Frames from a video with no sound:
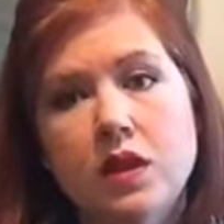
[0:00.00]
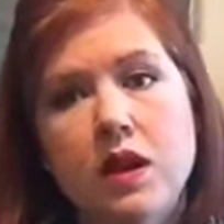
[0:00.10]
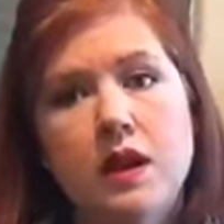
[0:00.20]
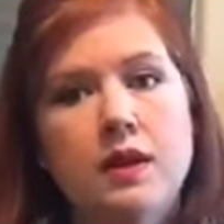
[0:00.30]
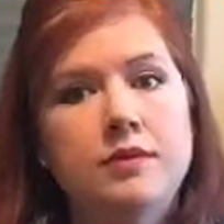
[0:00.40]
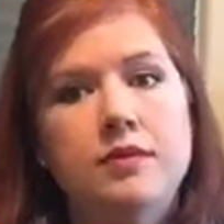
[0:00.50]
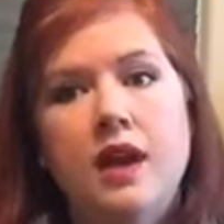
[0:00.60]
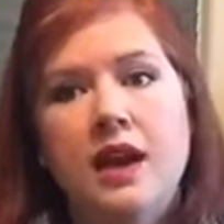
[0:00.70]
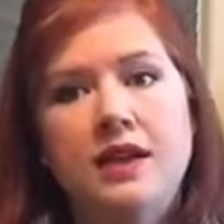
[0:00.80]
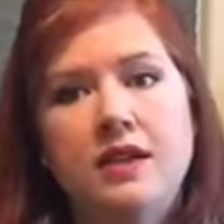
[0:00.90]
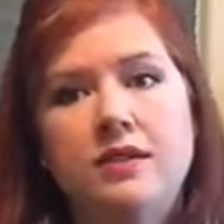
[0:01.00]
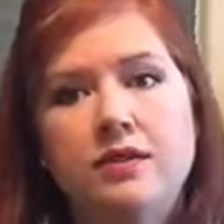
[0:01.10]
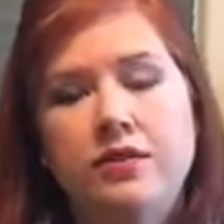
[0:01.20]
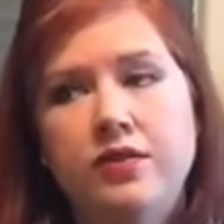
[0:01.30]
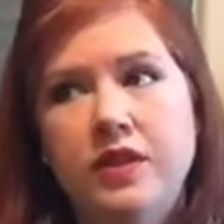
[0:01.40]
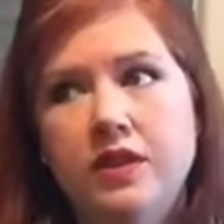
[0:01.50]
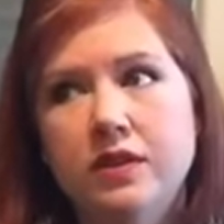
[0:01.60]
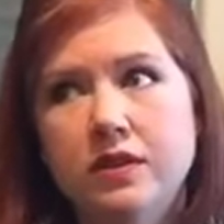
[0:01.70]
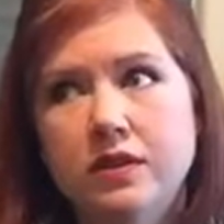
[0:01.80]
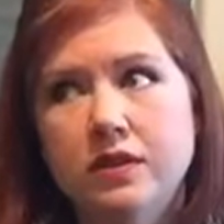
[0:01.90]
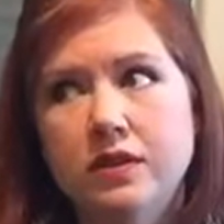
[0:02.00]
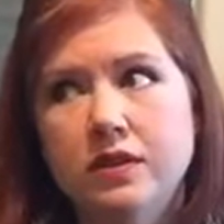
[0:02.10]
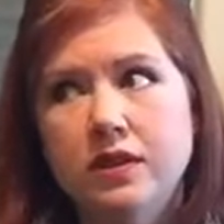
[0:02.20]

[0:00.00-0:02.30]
I didn't feel